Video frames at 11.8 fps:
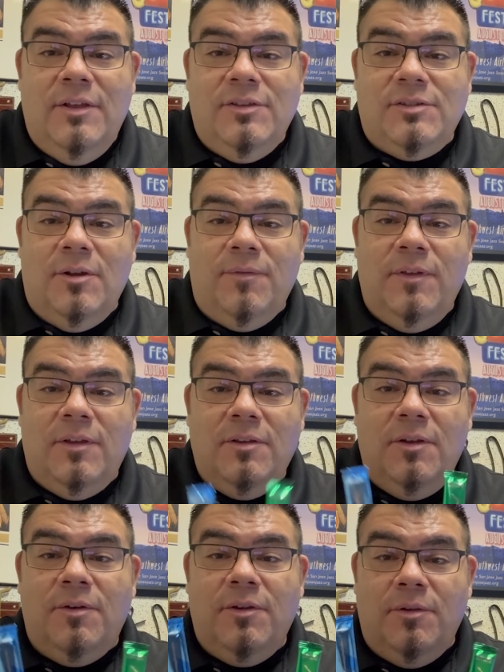So if you could
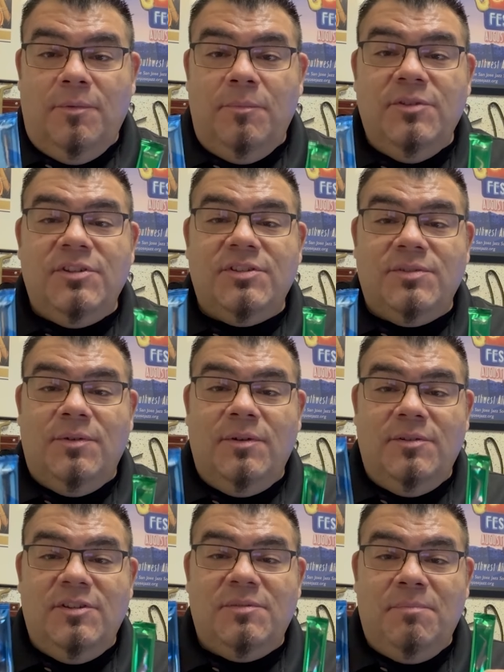go to your music store
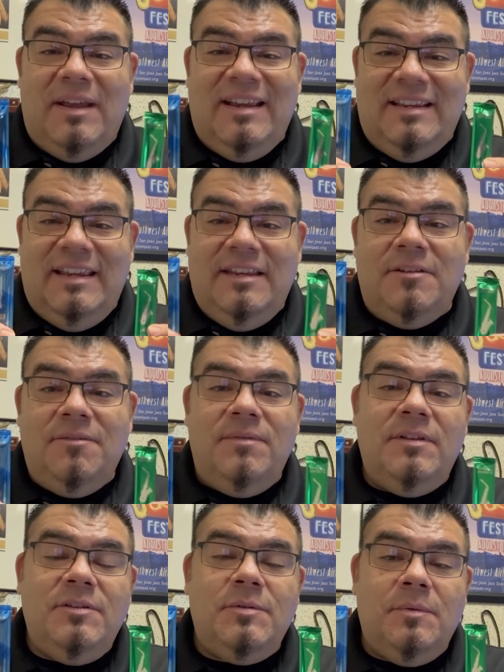and just buy
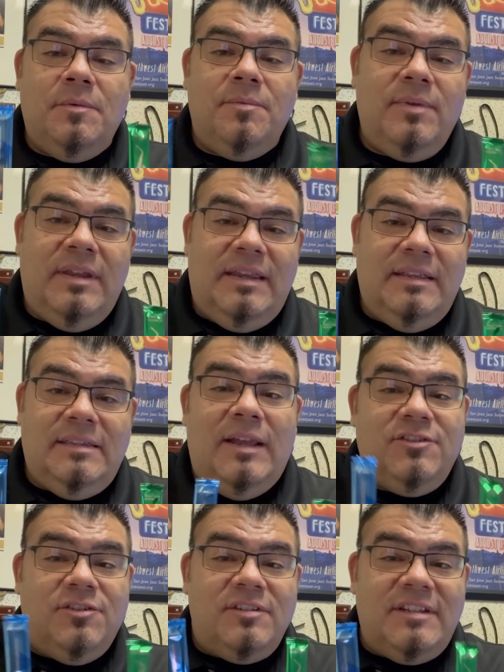individual reeds
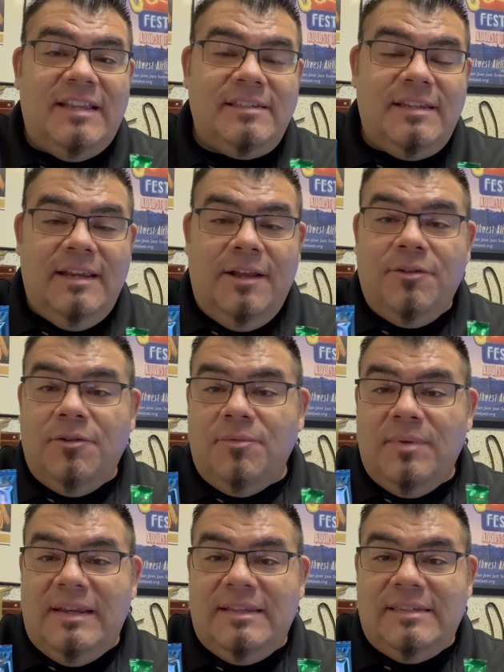as you're testing out your
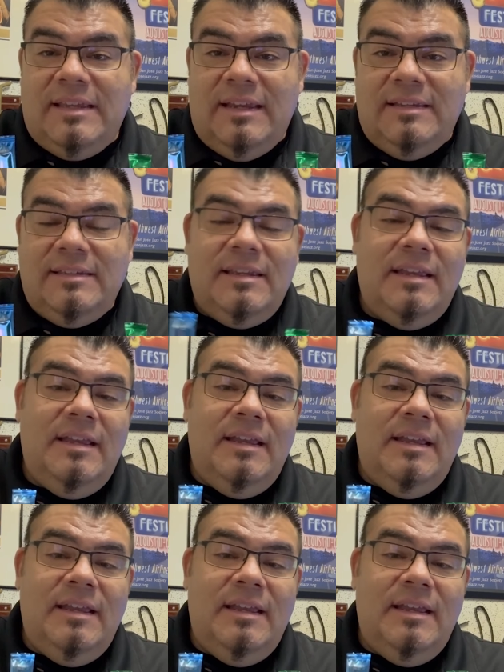reed size,